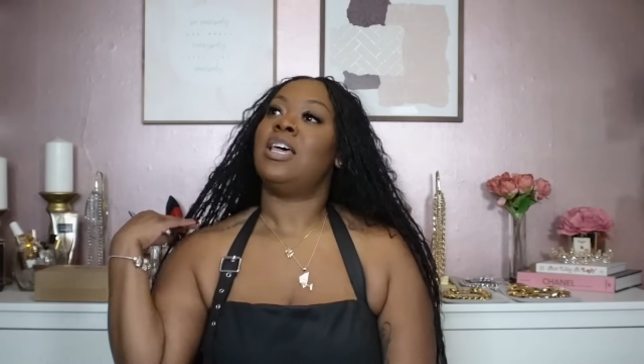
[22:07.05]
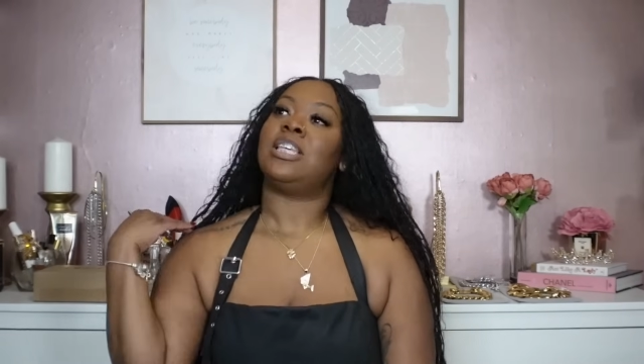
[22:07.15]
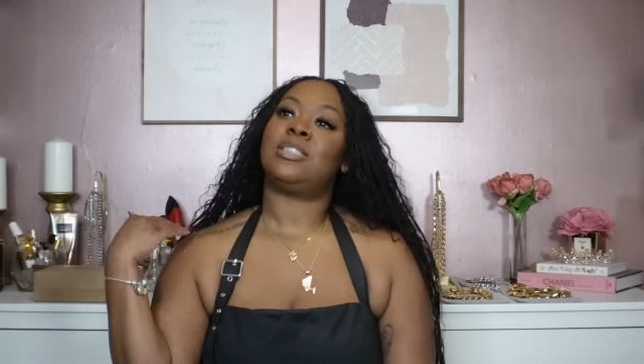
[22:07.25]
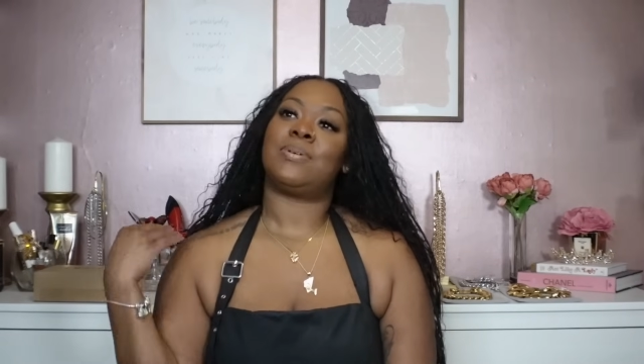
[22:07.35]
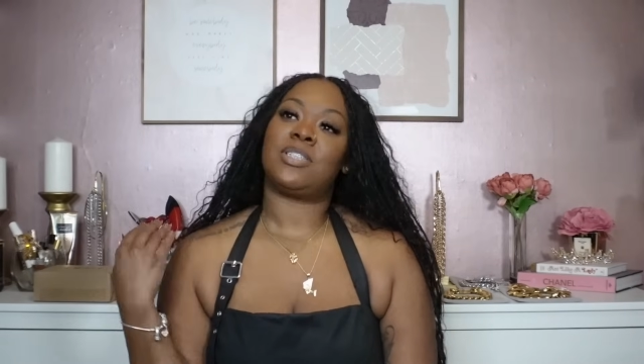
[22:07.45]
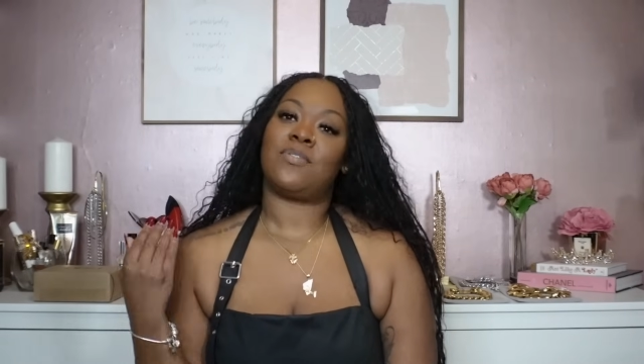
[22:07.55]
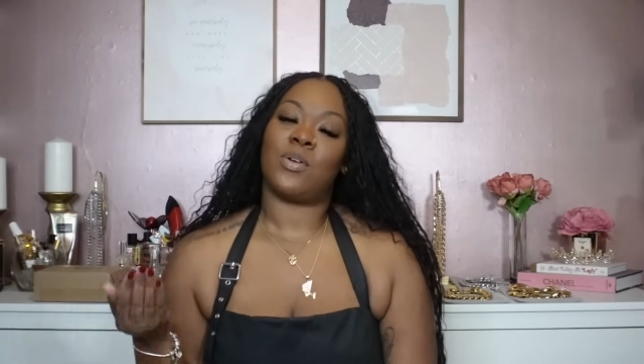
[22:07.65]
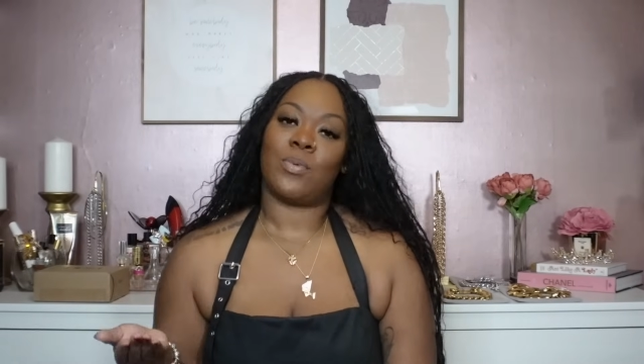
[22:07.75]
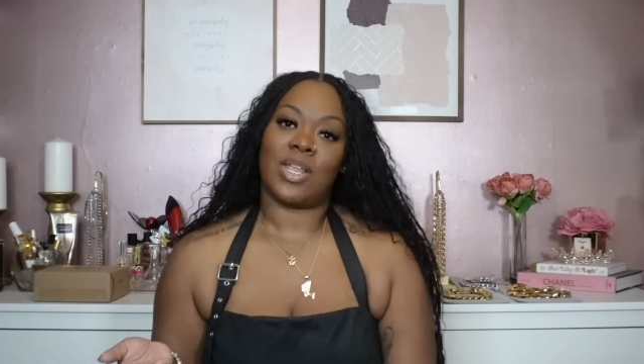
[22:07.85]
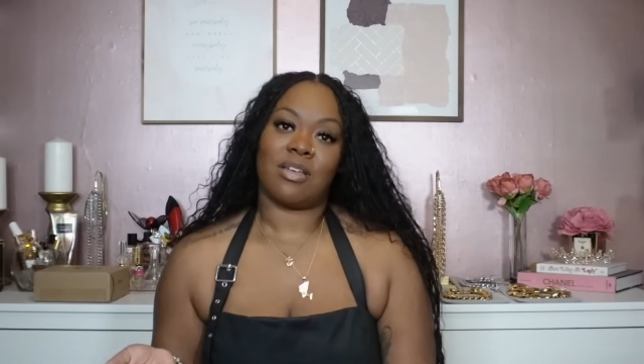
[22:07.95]
Especially if
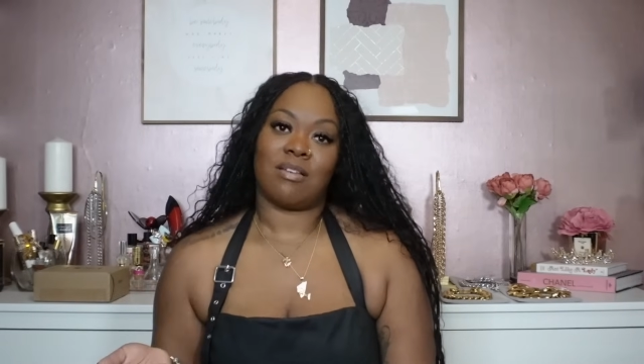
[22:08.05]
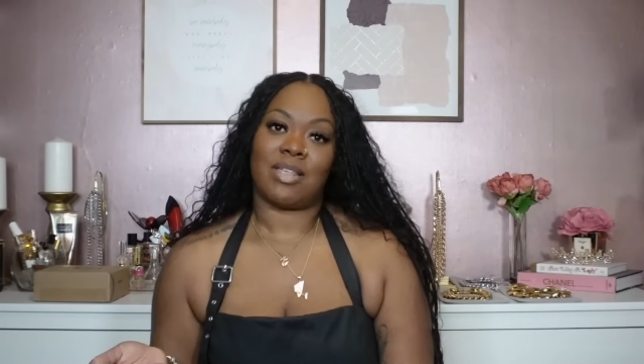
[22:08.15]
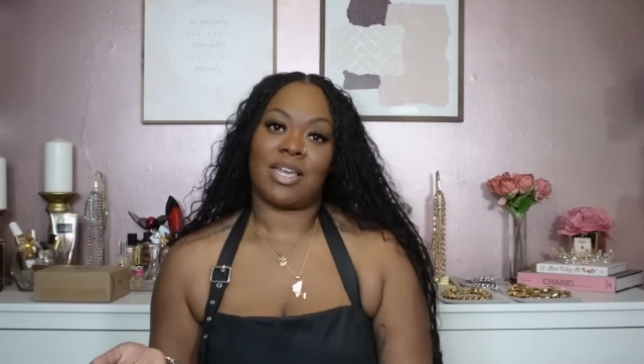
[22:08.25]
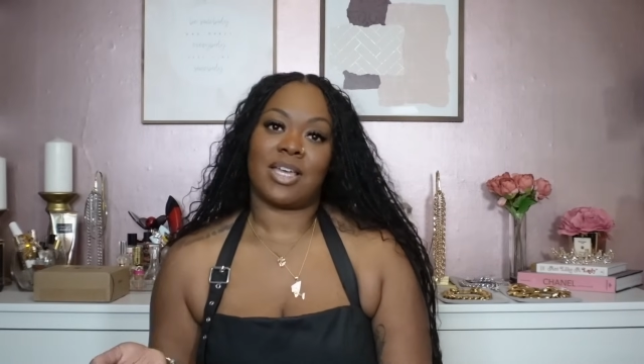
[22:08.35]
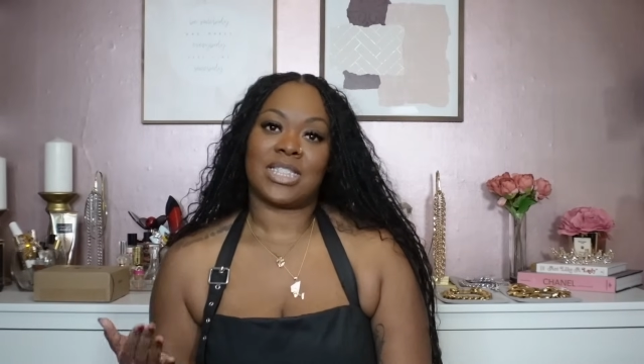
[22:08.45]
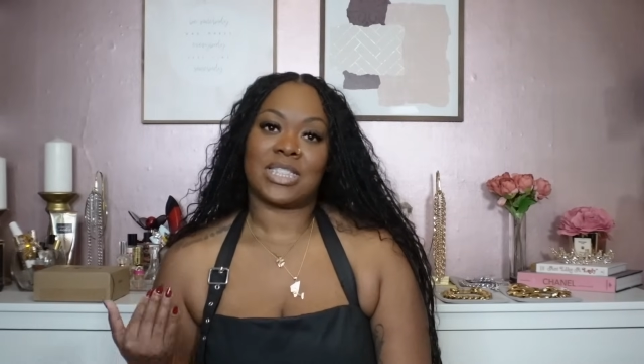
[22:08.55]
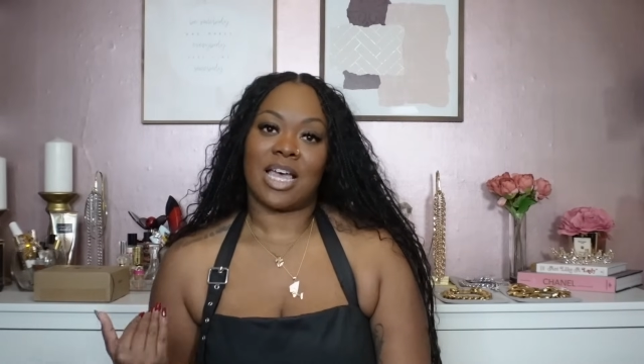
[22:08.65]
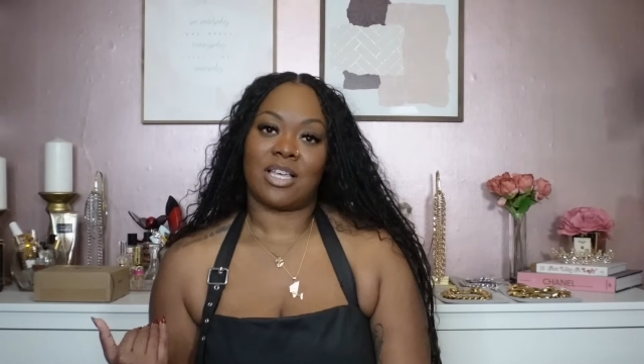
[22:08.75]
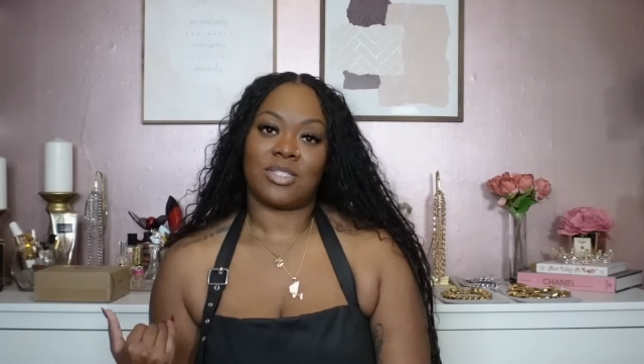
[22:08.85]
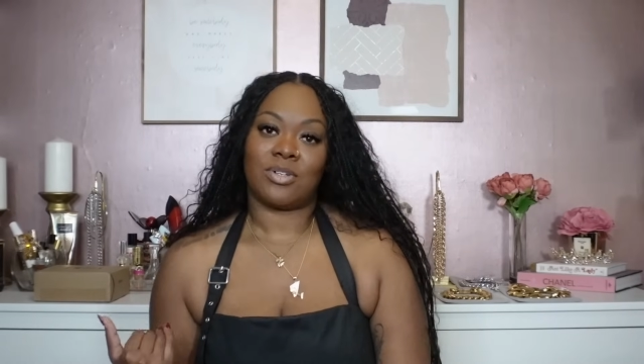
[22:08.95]
you're waiting on like a
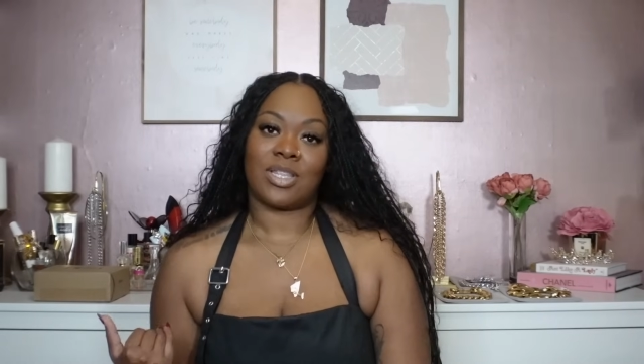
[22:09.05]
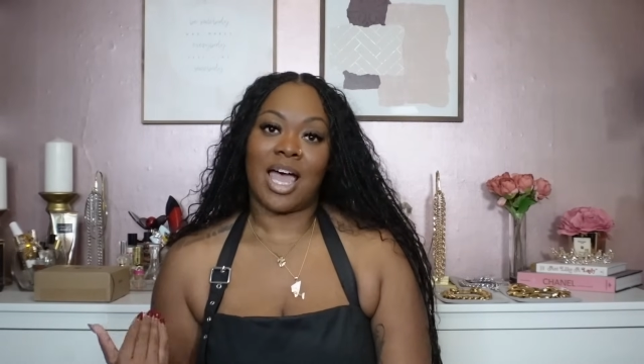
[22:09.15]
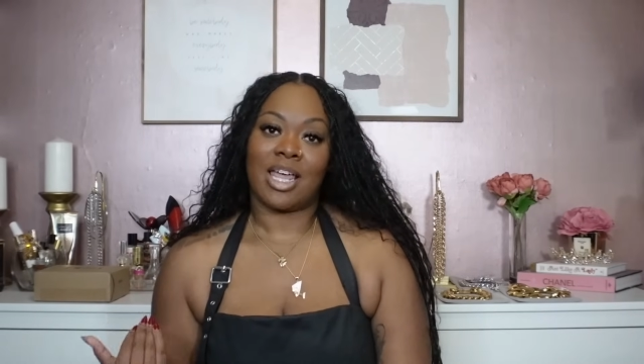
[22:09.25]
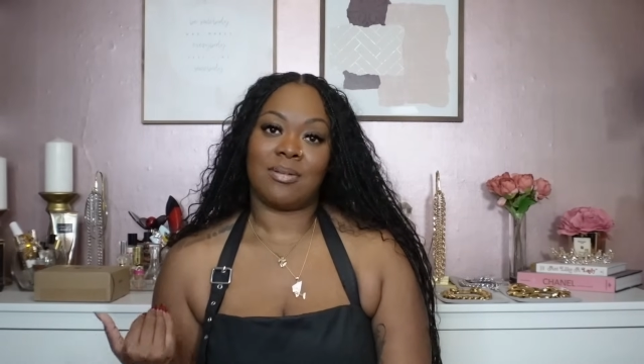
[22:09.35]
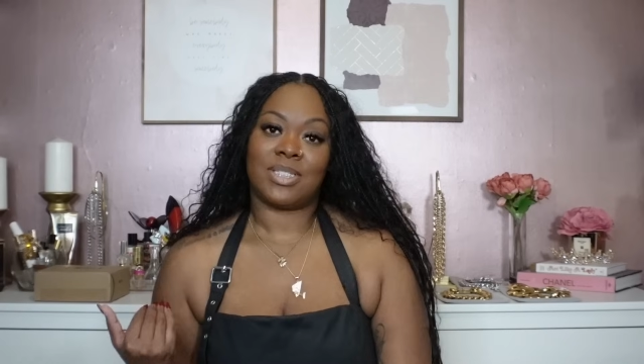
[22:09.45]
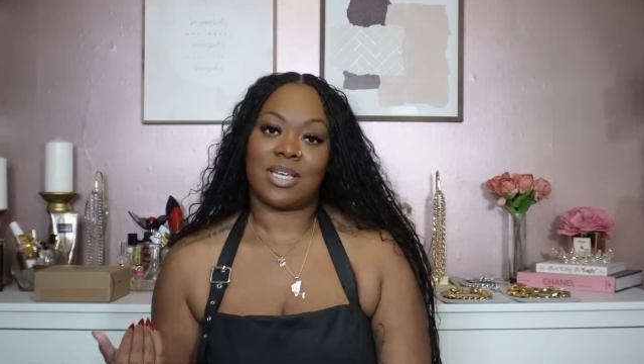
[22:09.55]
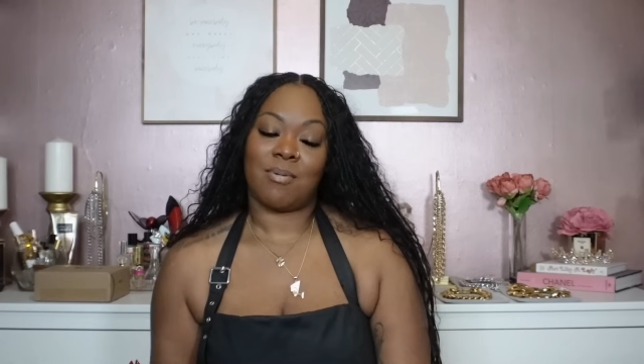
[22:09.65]
size or the item to